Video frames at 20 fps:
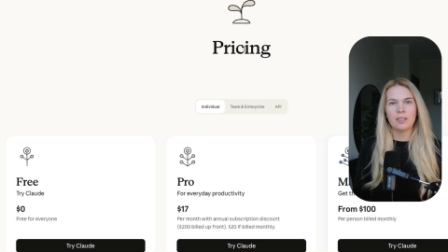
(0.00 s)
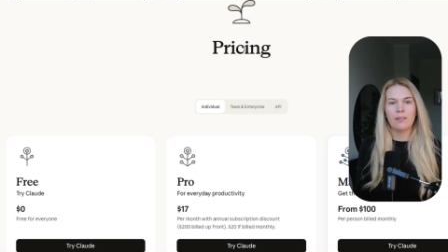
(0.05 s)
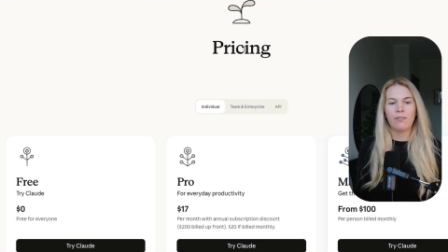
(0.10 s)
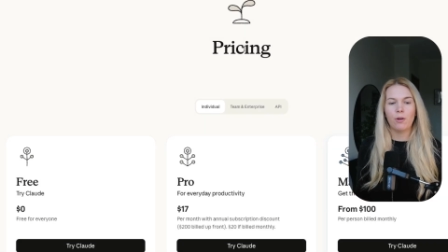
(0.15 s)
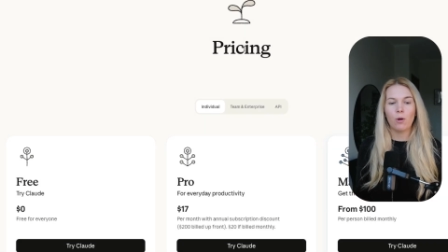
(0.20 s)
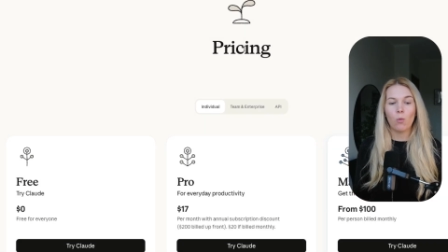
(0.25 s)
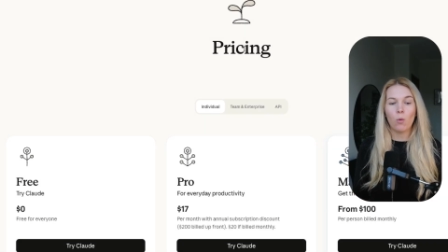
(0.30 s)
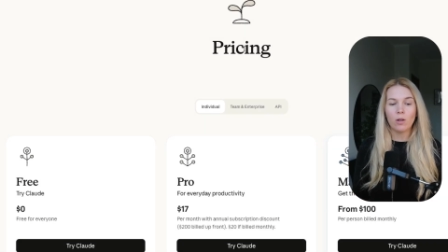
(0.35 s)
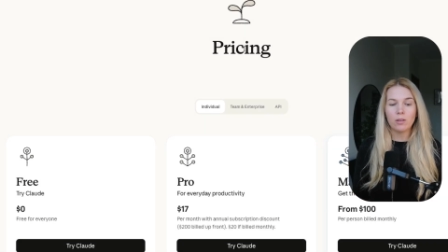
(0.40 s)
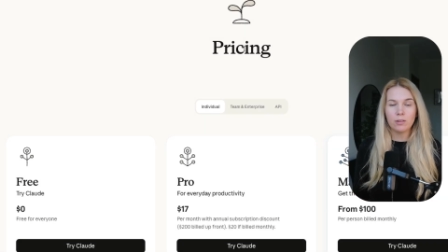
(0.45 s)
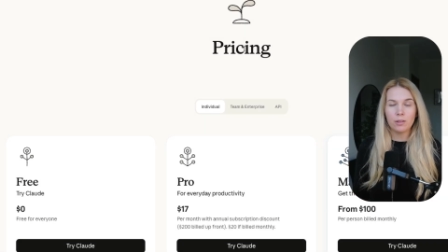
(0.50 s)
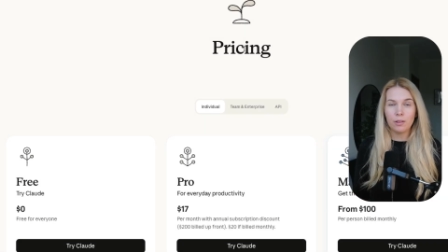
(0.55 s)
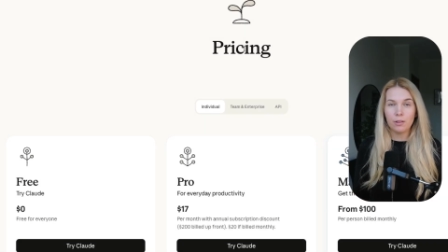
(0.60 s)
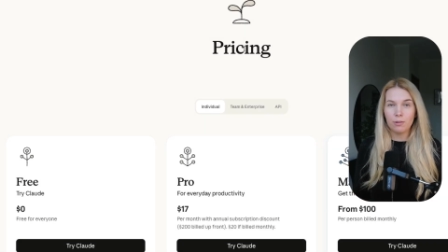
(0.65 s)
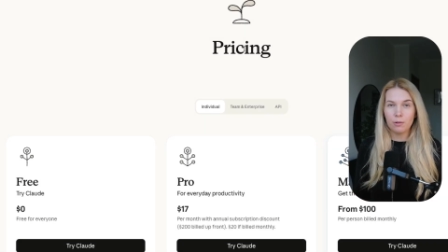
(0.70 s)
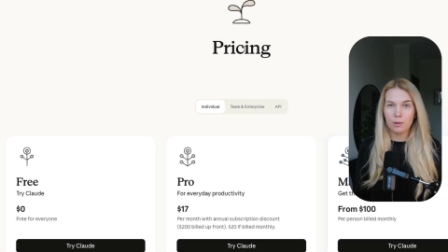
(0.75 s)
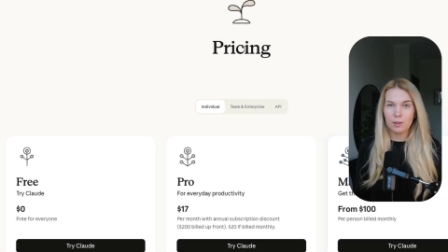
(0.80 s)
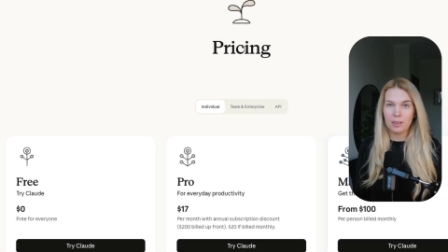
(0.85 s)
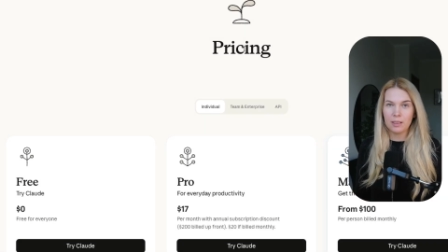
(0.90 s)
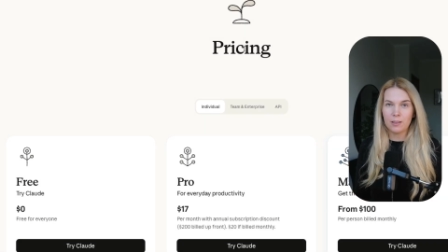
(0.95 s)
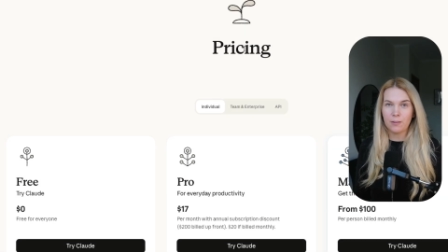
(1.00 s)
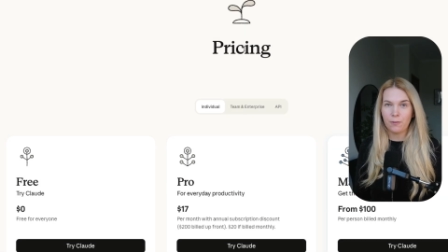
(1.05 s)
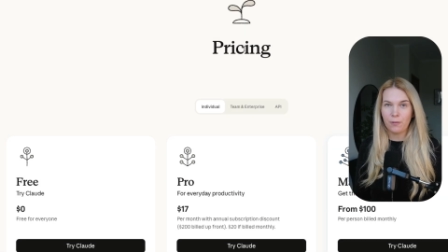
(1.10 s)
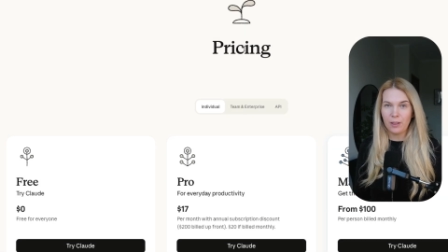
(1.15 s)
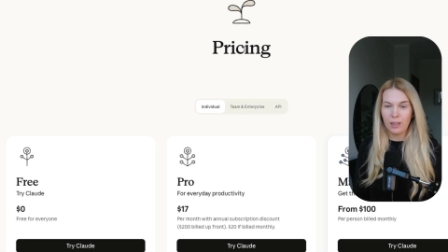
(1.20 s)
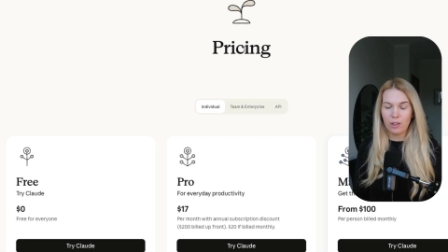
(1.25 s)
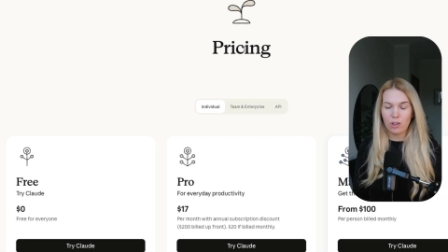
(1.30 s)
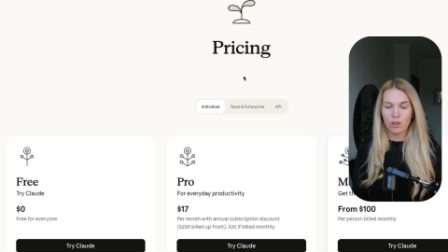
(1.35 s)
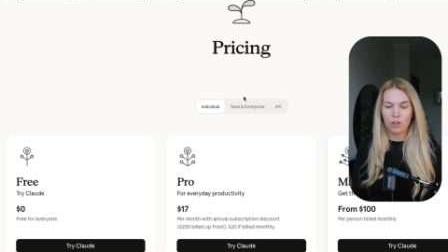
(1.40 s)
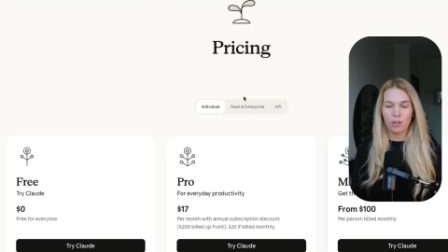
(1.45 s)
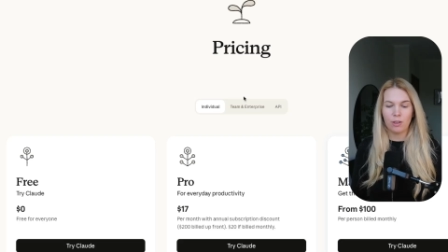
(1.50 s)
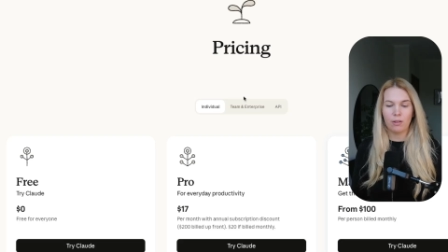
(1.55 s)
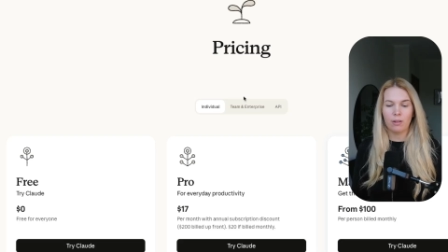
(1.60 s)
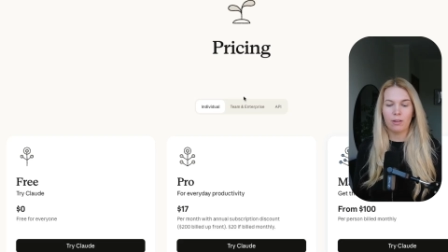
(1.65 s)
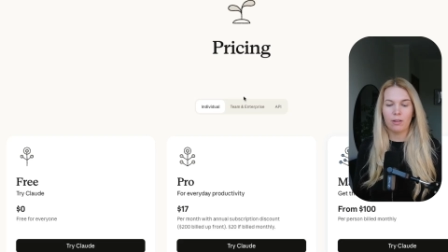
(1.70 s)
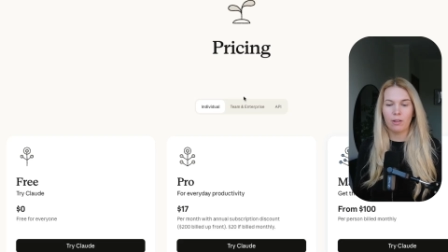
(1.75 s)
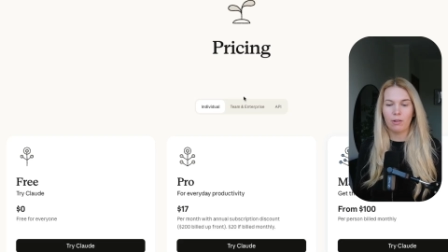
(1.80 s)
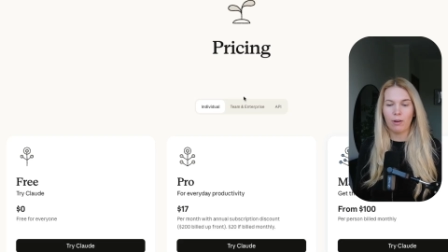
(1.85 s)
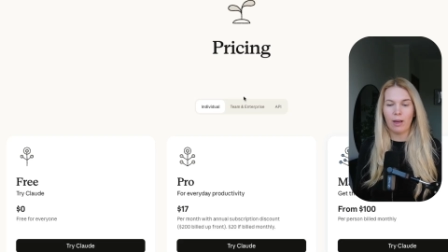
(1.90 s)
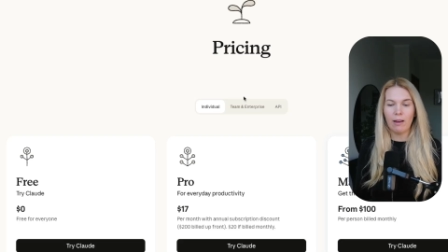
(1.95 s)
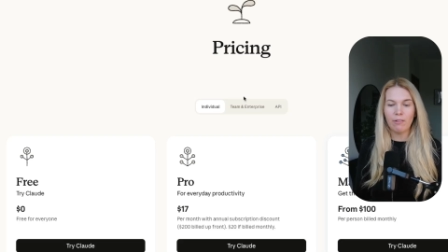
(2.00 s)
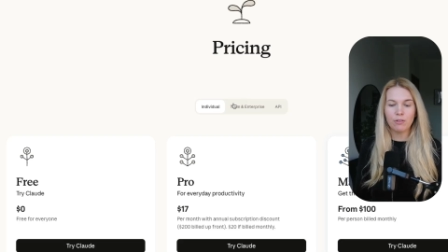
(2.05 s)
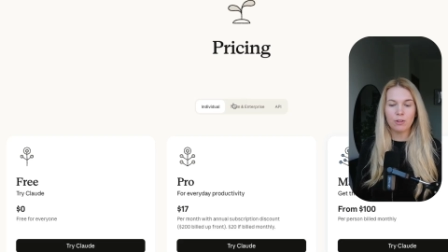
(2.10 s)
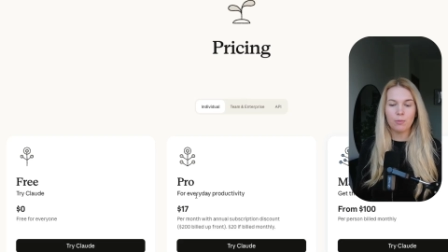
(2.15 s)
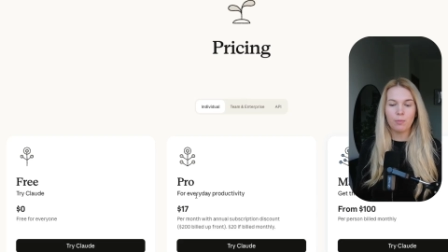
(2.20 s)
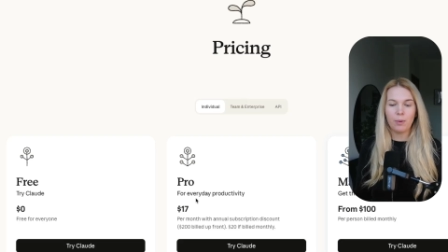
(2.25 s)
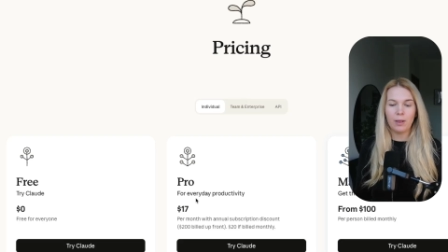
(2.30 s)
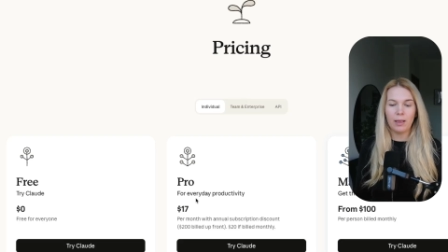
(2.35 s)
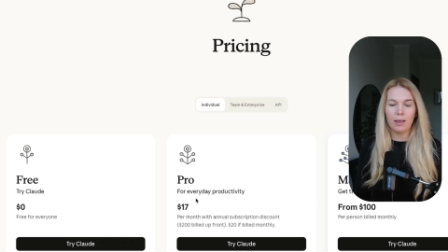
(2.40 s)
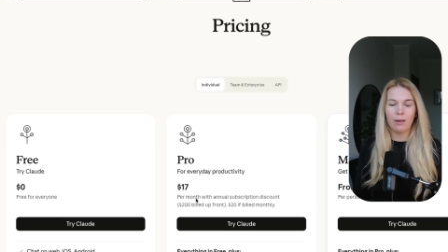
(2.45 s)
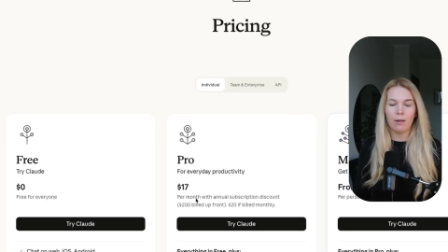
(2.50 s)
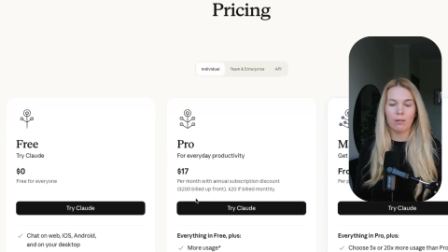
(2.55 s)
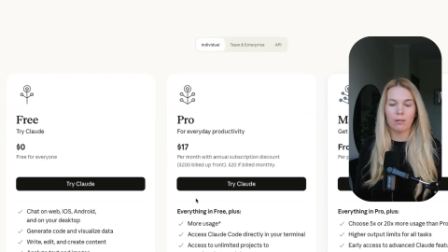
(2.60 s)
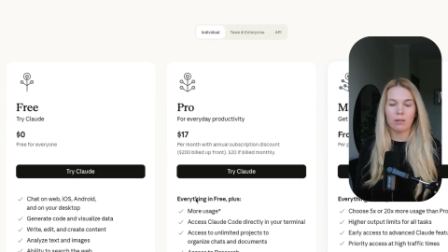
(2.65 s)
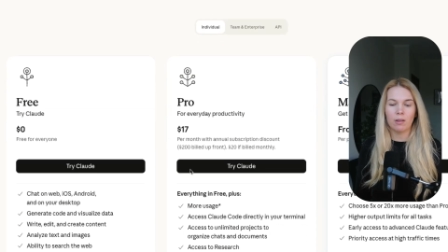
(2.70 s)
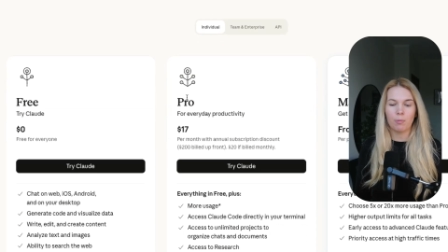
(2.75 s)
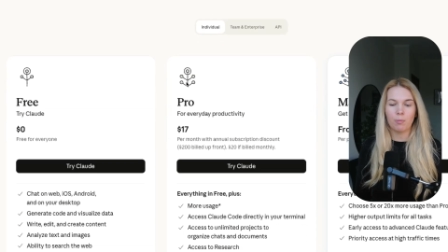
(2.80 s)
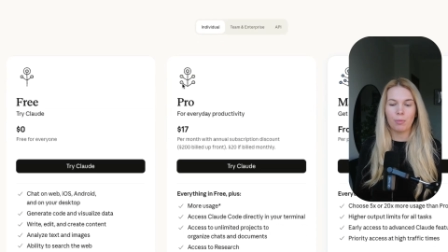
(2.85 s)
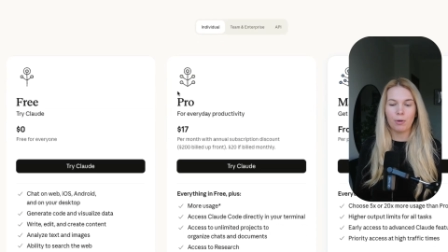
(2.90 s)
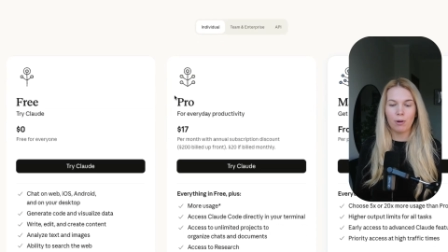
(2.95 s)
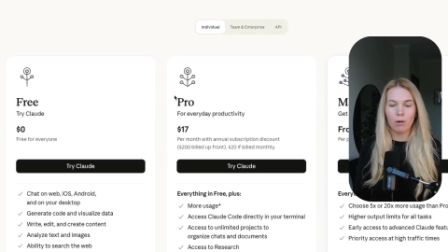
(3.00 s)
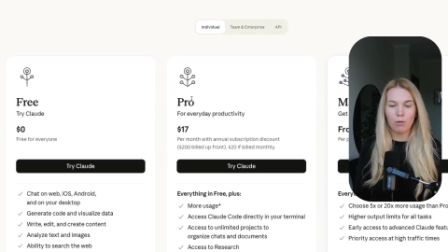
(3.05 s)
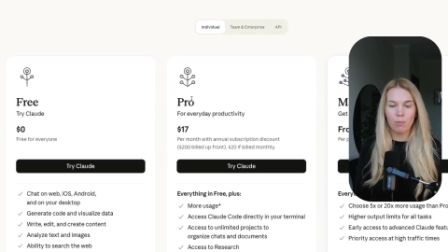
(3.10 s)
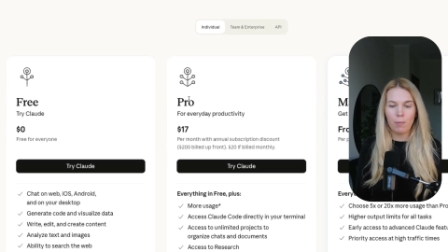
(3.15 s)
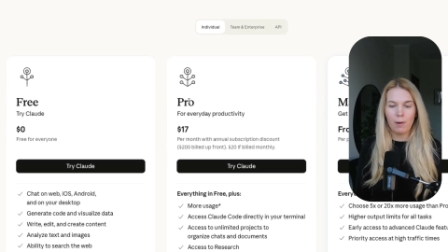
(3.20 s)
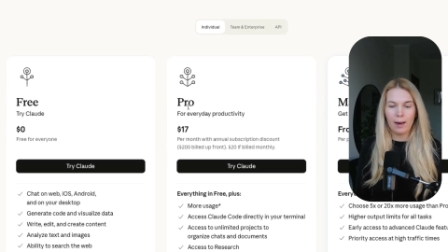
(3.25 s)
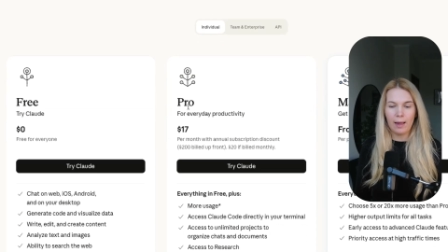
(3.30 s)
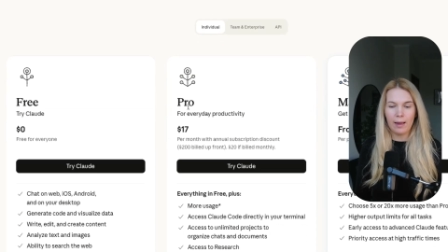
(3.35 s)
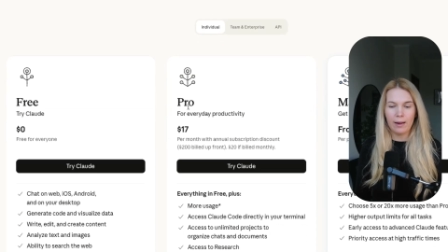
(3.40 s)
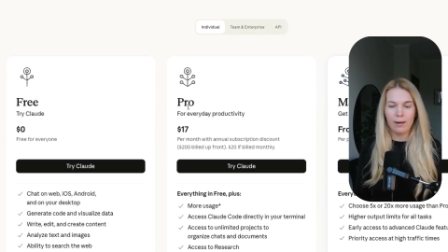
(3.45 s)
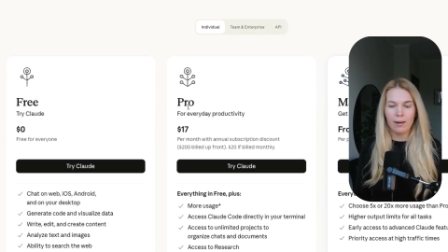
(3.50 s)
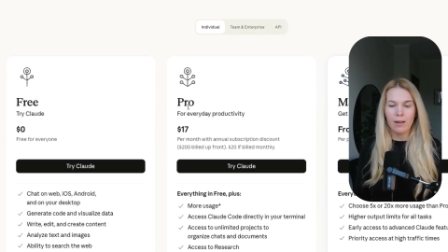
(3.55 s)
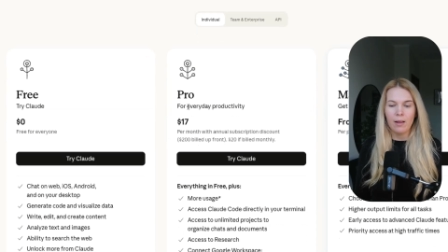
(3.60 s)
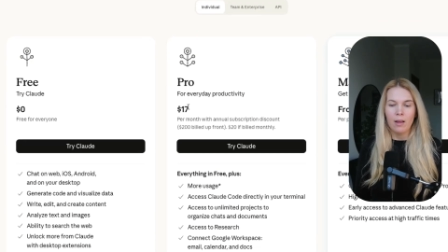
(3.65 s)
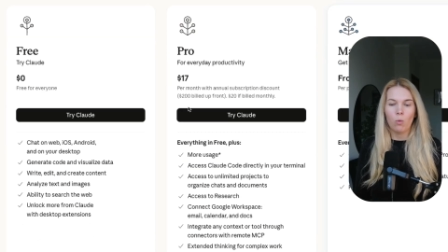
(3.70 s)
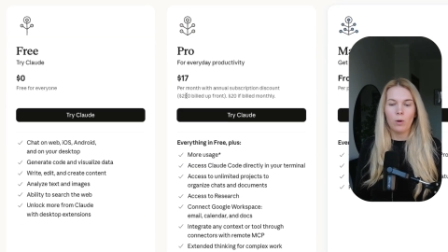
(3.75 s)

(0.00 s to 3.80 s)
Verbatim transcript: if you want to use this feature, you have to be on the Pro plan,